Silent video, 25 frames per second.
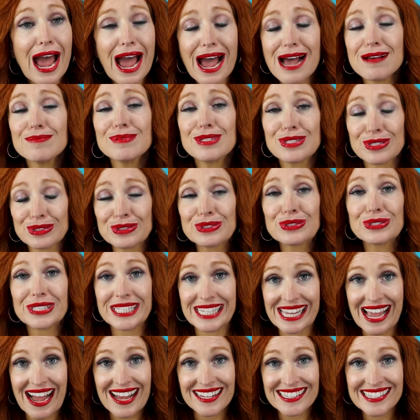
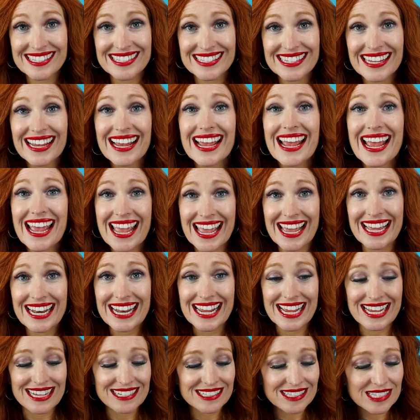Absolutely, yes,
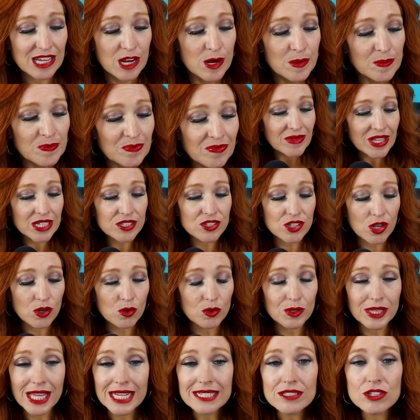it is.
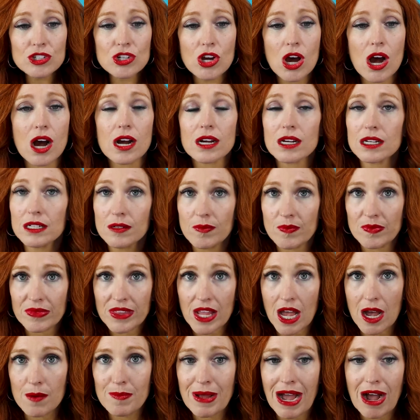So let's talk
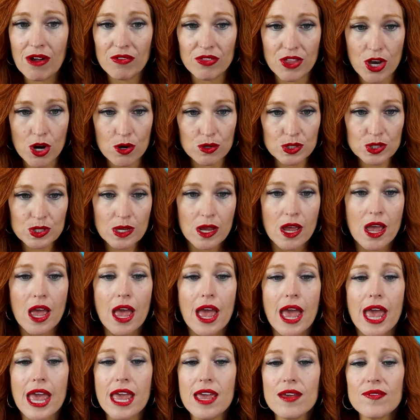about those.
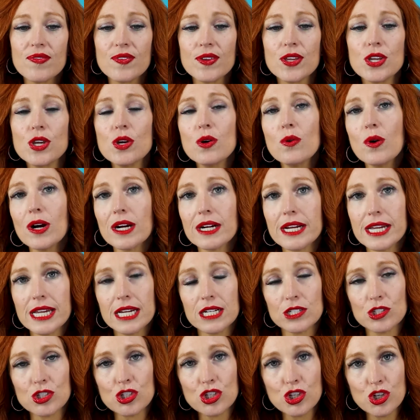If you are
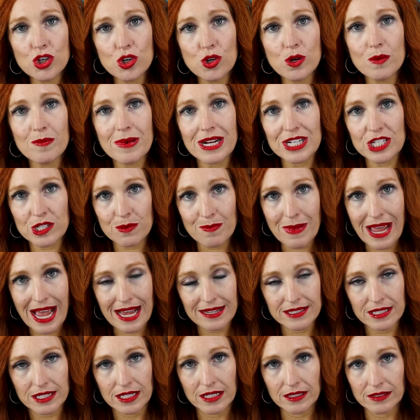in too much
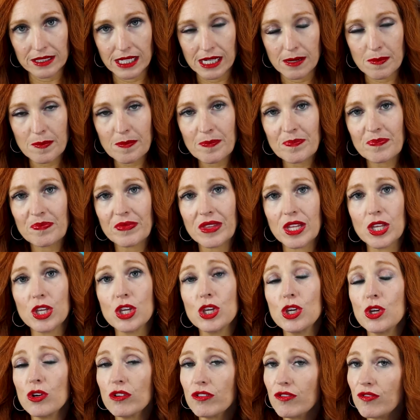masculine,
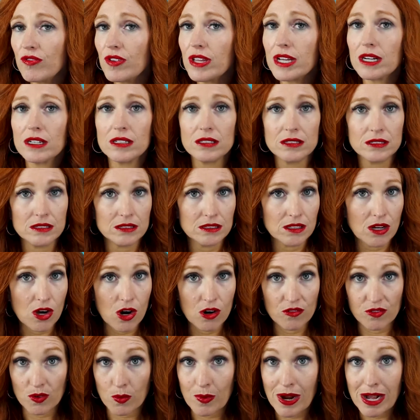you feel
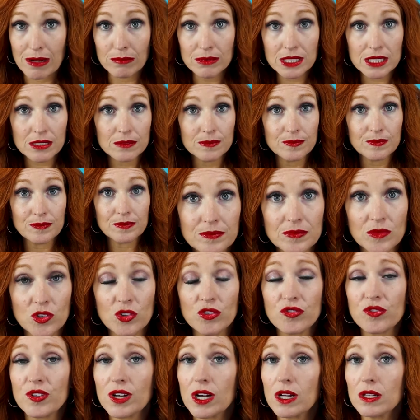overwhelmed,
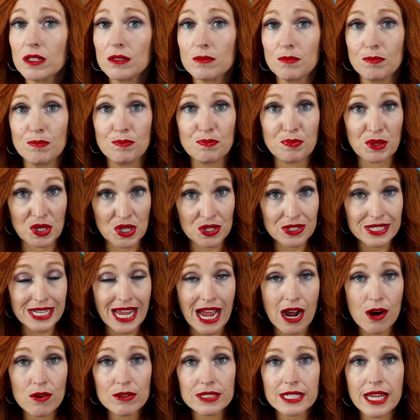you feel burned
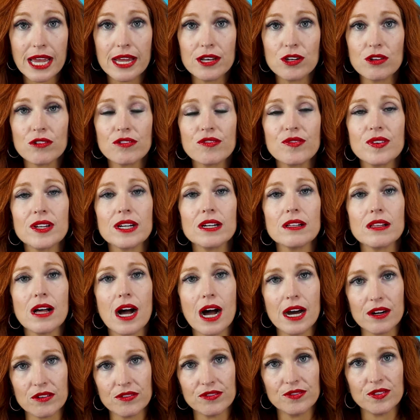out, and you
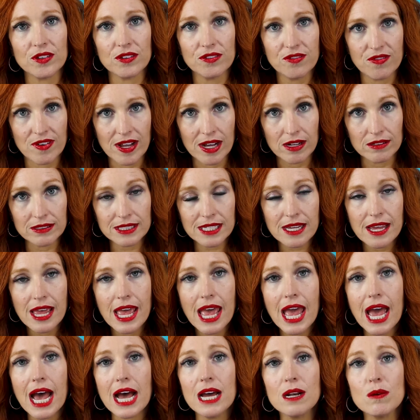feel unfulfilled.
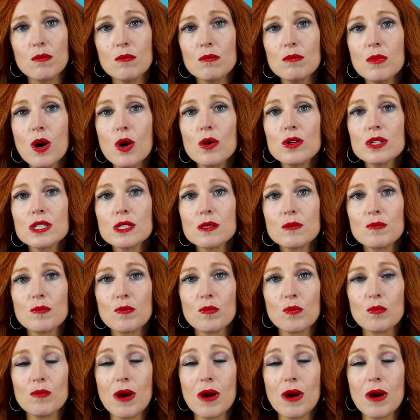And most